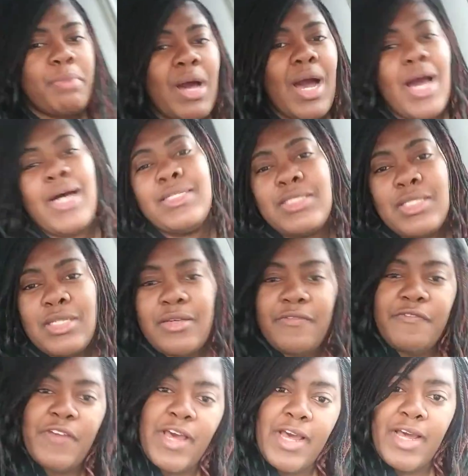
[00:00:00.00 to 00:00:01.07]
positive
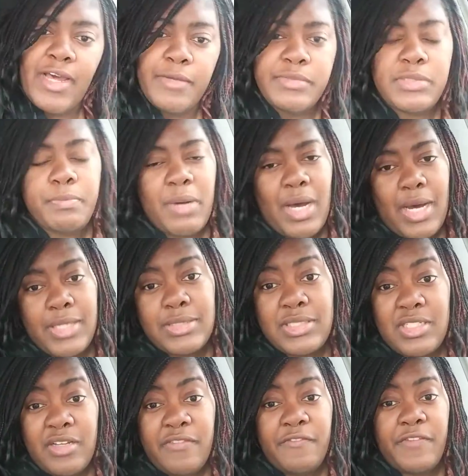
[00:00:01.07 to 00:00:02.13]
vibes,
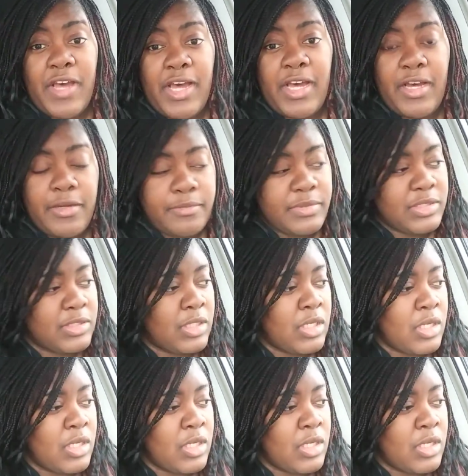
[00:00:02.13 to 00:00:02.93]
positive vibes.